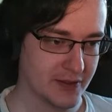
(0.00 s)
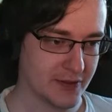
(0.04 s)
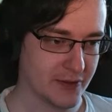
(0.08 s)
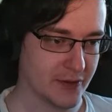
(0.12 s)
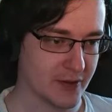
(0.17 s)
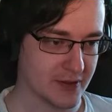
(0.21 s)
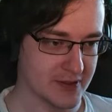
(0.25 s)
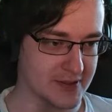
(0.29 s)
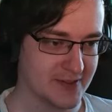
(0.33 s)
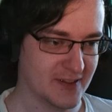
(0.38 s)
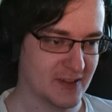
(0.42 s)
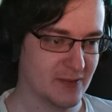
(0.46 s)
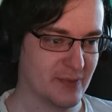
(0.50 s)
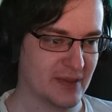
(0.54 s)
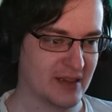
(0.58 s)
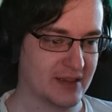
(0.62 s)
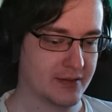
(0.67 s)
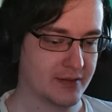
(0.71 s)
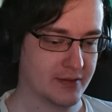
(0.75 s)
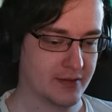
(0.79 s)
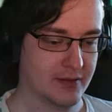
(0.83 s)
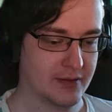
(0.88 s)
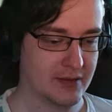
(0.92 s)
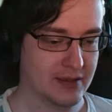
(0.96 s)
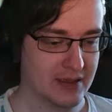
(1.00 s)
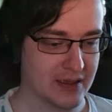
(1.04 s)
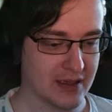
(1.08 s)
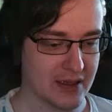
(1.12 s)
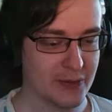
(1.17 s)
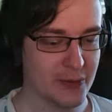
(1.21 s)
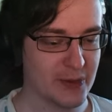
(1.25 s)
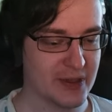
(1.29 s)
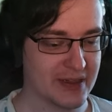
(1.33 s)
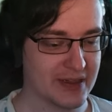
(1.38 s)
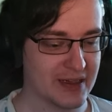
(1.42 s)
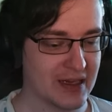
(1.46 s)
your Swiftment.
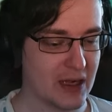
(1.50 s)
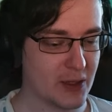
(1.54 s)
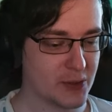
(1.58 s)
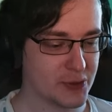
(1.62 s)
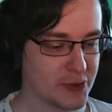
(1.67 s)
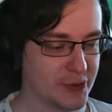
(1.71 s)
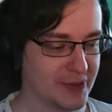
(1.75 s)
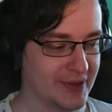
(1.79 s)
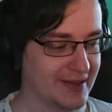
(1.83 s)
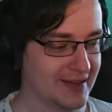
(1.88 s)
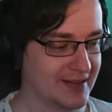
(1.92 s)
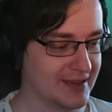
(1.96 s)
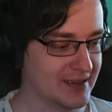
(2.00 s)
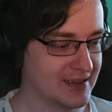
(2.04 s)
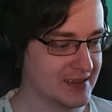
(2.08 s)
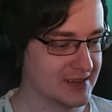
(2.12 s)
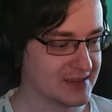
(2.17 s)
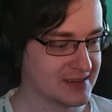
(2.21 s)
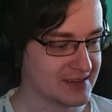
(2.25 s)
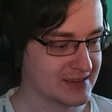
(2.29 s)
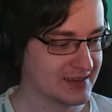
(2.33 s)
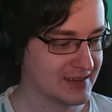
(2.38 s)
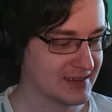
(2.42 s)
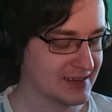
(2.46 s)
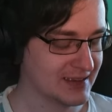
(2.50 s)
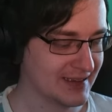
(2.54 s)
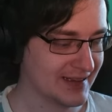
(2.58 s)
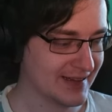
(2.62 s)
You can also increase